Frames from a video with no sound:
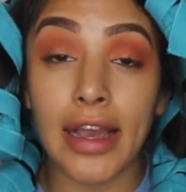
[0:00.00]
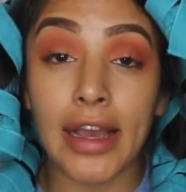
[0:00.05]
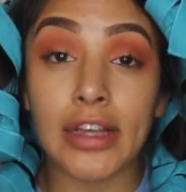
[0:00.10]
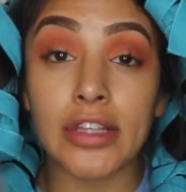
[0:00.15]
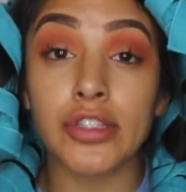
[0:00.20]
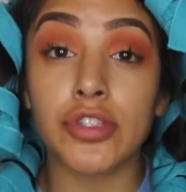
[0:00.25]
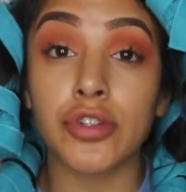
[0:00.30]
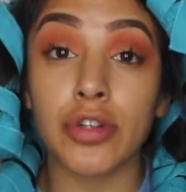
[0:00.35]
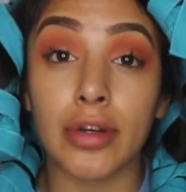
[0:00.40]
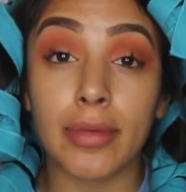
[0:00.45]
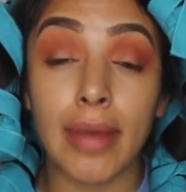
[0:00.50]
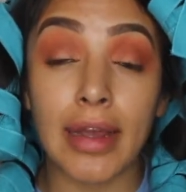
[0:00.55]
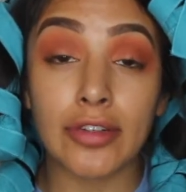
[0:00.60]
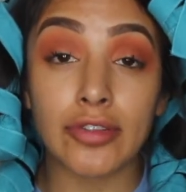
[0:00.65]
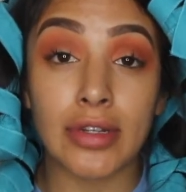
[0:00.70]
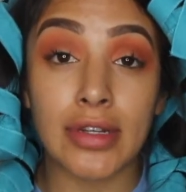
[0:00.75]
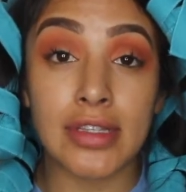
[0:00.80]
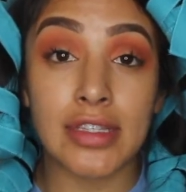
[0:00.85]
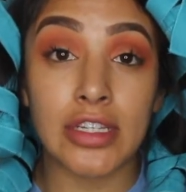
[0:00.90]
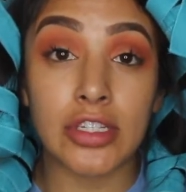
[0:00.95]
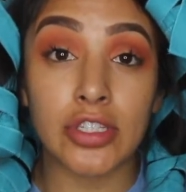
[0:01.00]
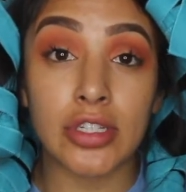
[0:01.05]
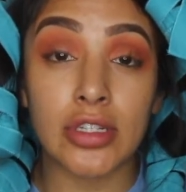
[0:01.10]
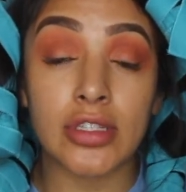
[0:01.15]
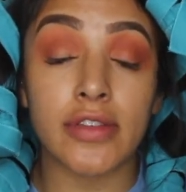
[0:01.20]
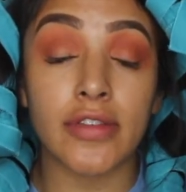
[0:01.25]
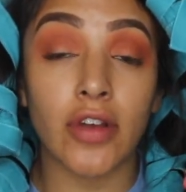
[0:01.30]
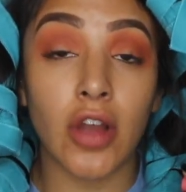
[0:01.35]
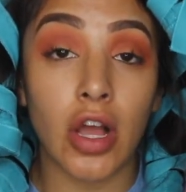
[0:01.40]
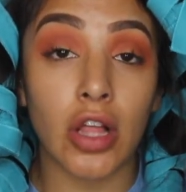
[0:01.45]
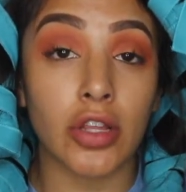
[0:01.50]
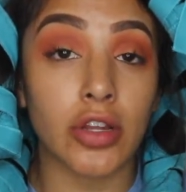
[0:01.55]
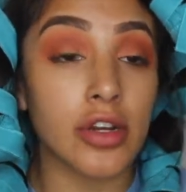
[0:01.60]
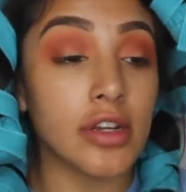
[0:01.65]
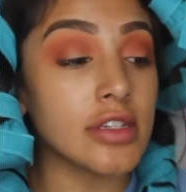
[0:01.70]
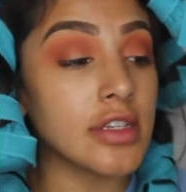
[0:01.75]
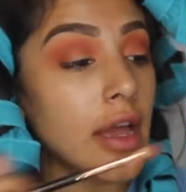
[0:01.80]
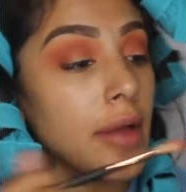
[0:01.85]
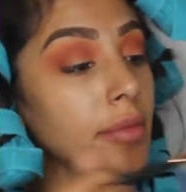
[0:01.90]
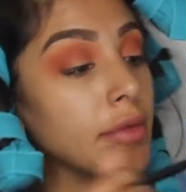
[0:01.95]
guys, during my transitions of
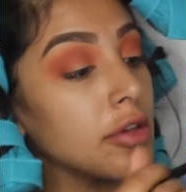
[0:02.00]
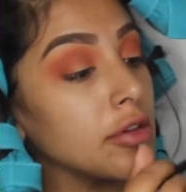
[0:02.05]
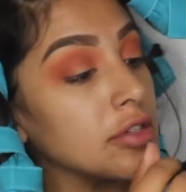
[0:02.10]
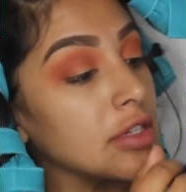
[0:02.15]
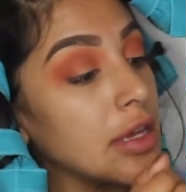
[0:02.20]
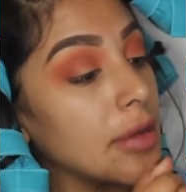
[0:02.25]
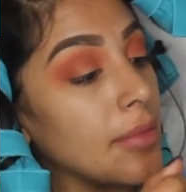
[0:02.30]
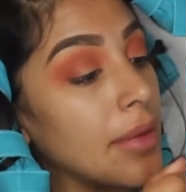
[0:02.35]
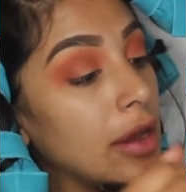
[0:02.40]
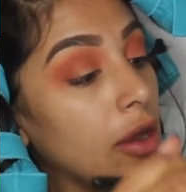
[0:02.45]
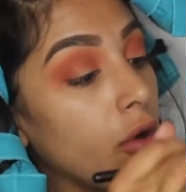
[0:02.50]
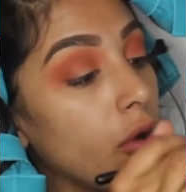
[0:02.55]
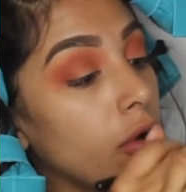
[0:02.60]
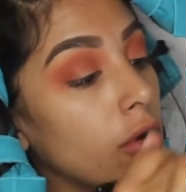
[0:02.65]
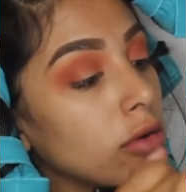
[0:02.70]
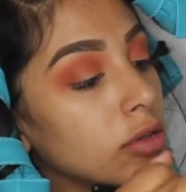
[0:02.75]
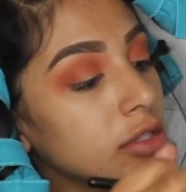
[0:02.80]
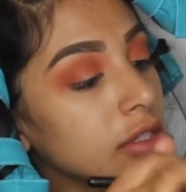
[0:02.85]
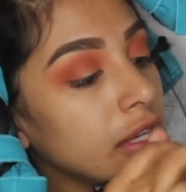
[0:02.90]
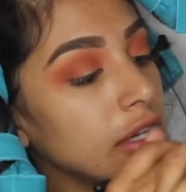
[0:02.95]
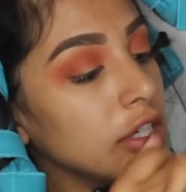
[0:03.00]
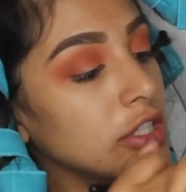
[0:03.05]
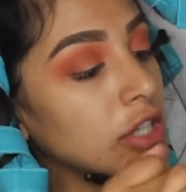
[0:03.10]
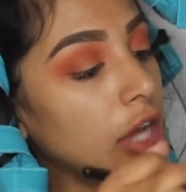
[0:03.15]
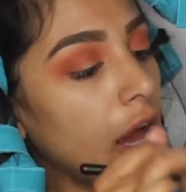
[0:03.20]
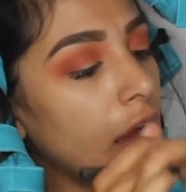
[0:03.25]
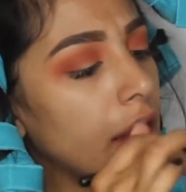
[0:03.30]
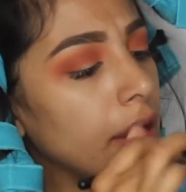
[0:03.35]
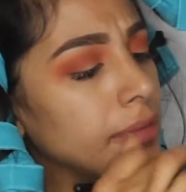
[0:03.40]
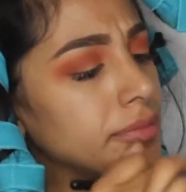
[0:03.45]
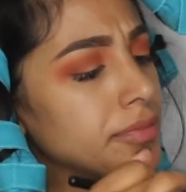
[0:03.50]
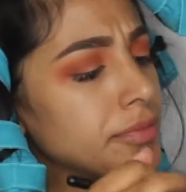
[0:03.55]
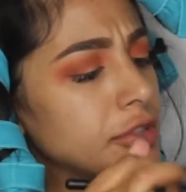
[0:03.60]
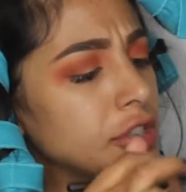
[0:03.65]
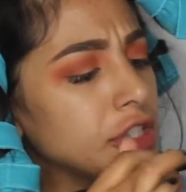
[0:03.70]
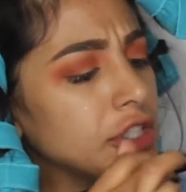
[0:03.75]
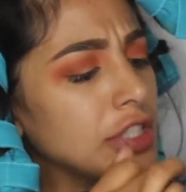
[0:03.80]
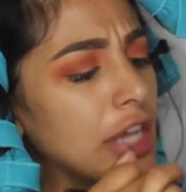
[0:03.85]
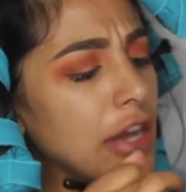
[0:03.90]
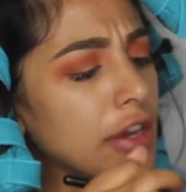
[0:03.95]
colors, I'm using my Ulta
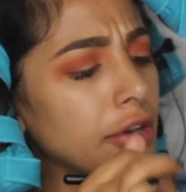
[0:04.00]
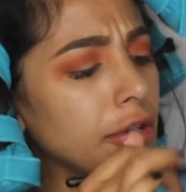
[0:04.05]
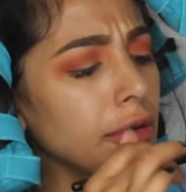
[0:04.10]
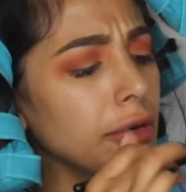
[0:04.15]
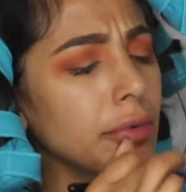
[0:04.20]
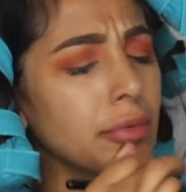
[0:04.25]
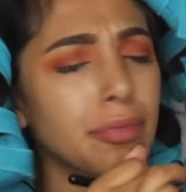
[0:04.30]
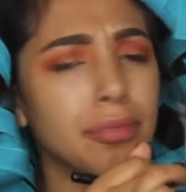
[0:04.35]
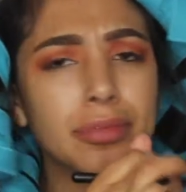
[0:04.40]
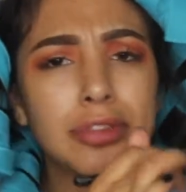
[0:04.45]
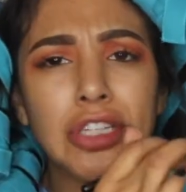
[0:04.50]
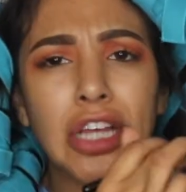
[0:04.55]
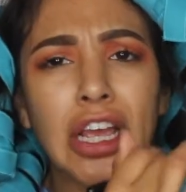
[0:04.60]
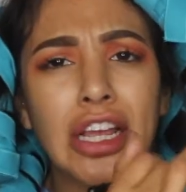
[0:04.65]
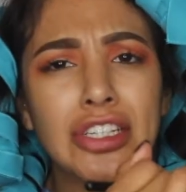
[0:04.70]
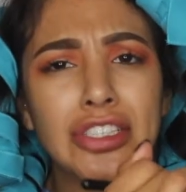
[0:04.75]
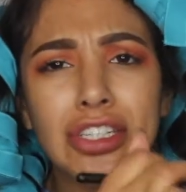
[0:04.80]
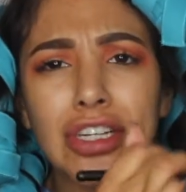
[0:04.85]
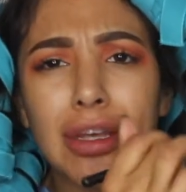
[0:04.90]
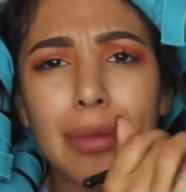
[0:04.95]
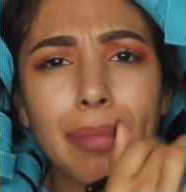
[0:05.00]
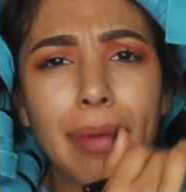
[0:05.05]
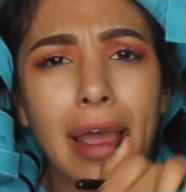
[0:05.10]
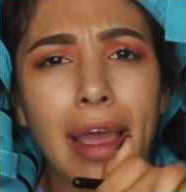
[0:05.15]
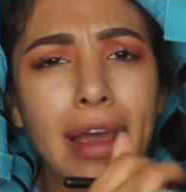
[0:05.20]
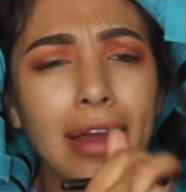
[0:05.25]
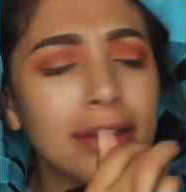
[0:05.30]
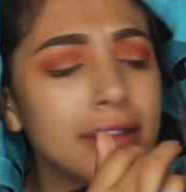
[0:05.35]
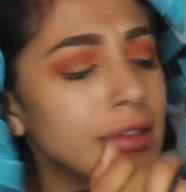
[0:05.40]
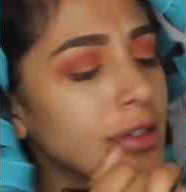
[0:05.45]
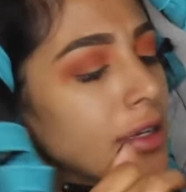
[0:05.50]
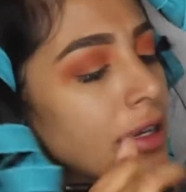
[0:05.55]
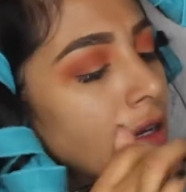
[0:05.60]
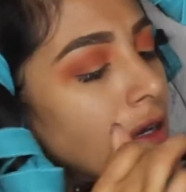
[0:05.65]
shadow changing pan.